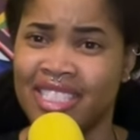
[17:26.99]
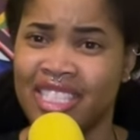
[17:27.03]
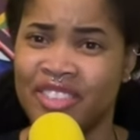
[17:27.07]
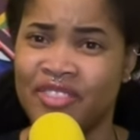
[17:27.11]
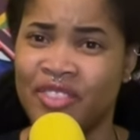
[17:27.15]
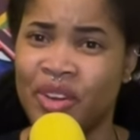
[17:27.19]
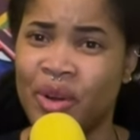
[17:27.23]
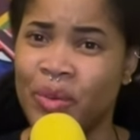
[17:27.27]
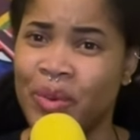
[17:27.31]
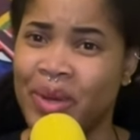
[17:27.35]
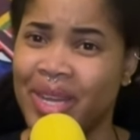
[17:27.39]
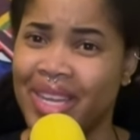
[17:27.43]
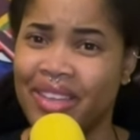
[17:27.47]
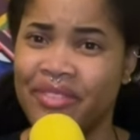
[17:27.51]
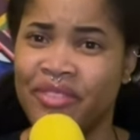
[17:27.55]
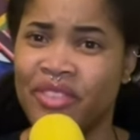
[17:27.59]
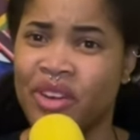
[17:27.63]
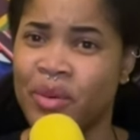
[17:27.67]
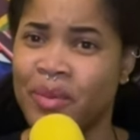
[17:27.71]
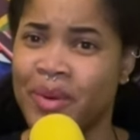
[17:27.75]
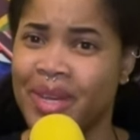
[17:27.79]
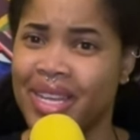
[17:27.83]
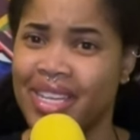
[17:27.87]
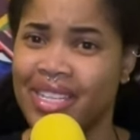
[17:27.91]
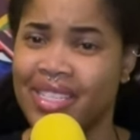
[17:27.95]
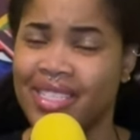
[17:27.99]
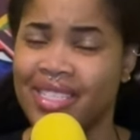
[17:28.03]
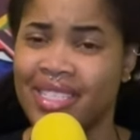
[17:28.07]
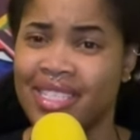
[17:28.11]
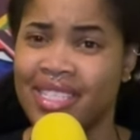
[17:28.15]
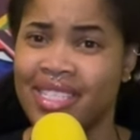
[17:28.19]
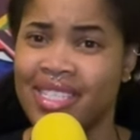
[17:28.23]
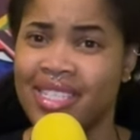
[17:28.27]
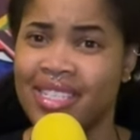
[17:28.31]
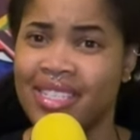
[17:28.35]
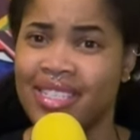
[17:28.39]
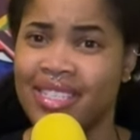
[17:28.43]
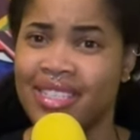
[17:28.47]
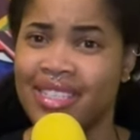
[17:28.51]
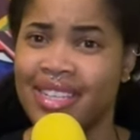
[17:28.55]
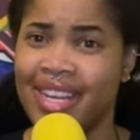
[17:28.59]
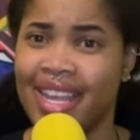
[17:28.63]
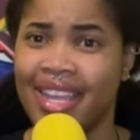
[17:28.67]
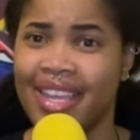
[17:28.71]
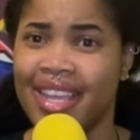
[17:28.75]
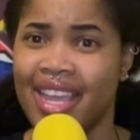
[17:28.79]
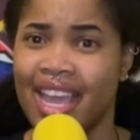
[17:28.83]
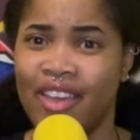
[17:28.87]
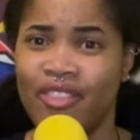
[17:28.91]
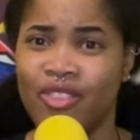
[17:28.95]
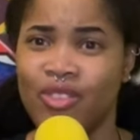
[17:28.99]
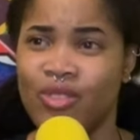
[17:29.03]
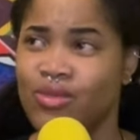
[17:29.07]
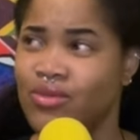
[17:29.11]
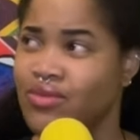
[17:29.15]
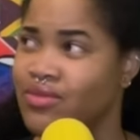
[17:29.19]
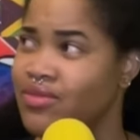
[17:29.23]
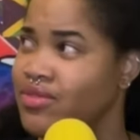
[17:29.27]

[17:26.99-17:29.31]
for what for what like have you